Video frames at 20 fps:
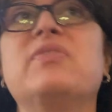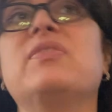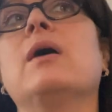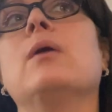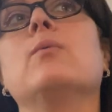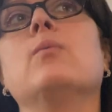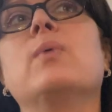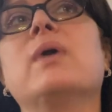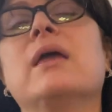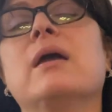
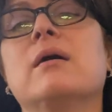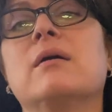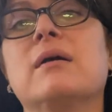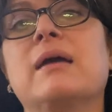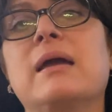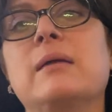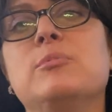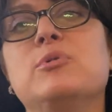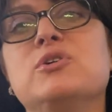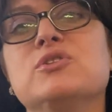that we are
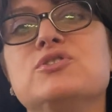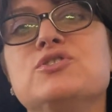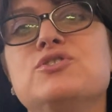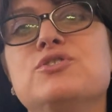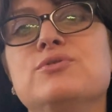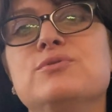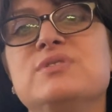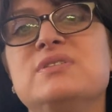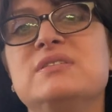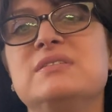able
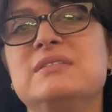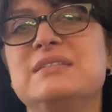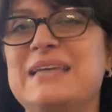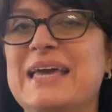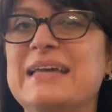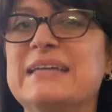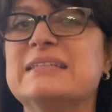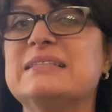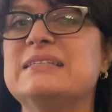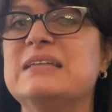to
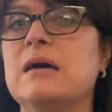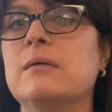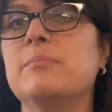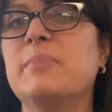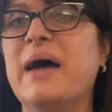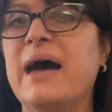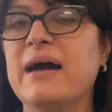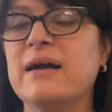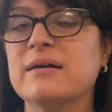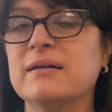take a step
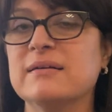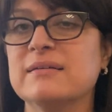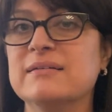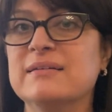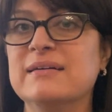back